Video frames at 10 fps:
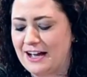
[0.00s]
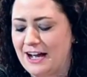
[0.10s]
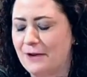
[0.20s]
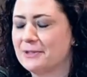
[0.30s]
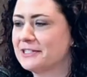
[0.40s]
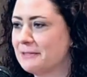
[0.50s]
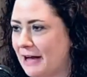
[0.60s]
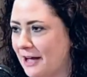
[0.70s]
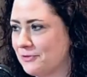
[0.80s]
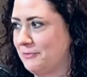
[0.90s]
I was in the
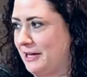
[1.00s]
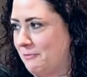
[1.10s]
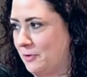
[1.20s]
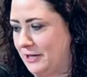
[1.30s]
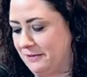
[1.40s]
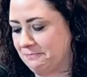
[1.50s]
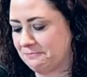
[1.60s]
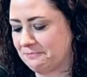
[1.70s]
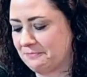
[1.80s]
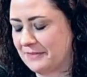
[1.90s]
bathroom that morning,
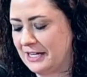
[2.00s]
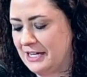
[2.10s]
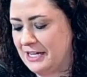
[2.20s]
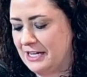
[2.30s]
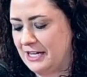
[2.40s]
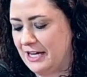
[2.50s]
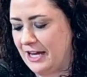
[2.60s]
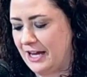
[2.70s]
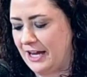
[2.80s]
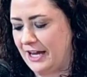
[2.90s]

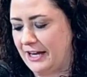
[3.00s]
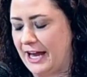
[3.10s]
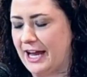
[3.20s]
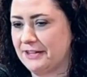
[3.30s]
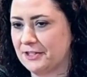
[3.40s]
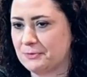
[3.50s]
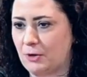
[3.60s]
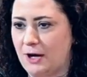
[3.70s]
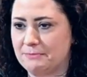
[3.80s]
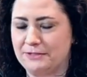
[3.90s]
and I had this
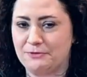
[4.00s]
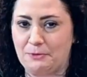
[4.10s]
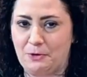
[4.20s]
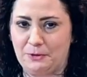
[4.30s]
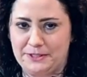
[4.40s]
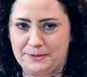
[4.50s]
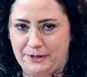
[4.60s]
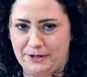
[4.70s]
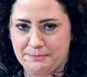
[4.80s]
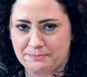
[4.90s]
prompting from the Holy
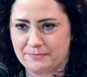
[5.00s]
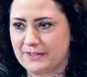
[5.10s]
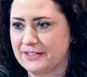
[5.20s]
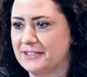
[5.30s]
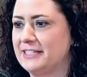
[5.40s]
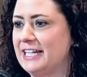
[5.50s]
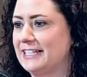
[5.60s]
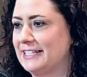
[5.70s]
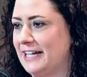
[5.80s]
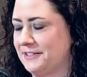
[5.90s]
Spirit. It said,
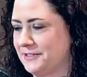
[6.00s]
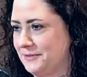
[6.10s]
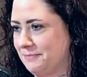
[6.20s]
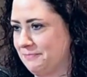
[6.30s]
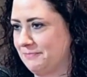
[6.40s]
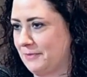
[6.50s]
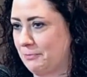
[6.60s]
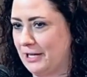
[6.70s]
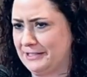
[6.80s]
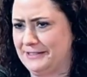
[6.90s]
take a test,
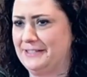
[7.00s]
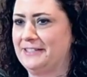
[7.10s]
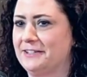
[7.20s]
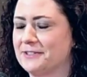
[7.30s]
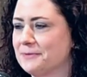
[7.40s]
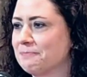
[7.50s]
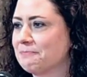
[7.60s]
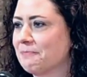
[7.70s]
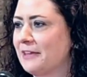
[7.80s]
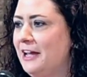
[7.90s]
pregnancy test.
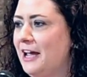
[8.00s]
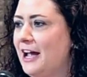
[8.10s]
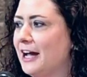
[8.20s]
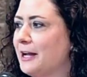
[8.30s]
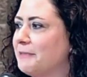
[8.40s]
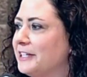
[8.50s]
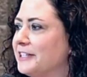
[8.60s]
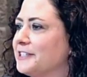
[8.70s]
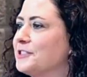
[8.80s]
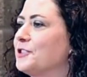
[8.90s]
And I'm thinking,
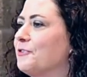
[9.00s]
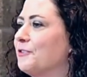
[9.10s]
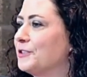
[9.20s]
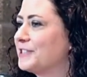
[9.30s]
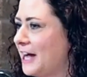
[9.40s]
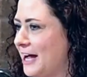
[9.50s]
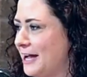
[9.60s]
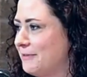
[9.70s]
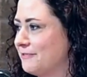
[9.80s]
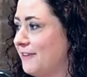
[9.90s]
this is the first
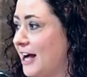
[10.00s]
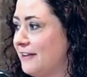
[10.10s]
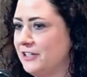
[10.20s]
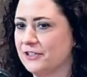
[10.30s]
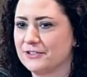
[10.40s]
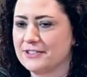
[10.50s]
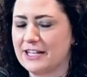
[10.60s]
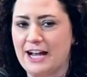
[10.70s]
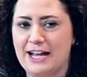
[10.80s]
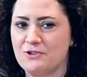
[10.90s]
time in 5 years
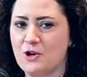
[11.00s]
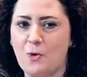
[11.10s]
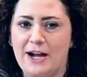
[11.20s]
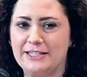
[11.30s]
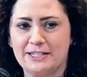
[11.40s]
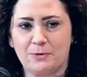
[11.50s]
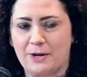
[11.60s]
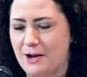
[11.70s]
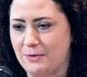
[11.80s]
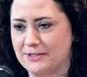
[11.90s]
that I had no idea
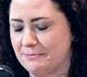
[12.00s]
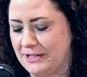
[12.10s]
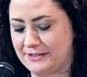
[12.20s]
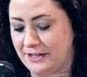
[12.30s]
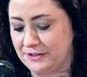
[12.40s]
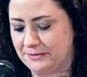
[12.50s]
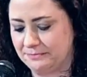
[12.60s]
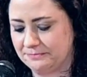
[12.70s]
where I was in my cycle.